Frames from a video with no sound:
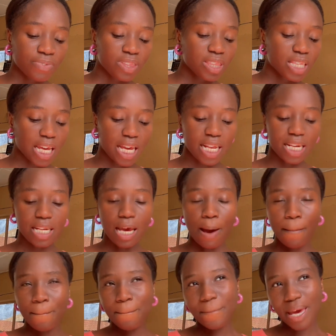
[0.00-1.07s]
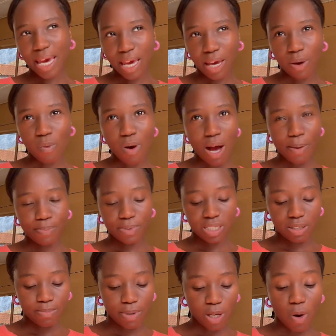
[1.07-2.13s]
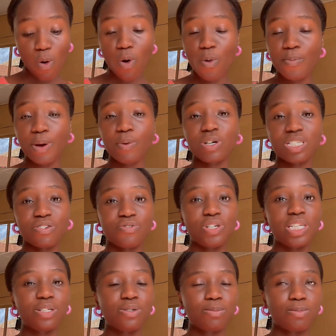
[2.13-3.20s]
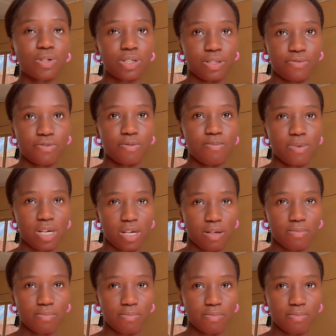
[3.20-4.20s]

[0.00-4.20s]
Then May, what happened in May? Oh, May was a really good month for me.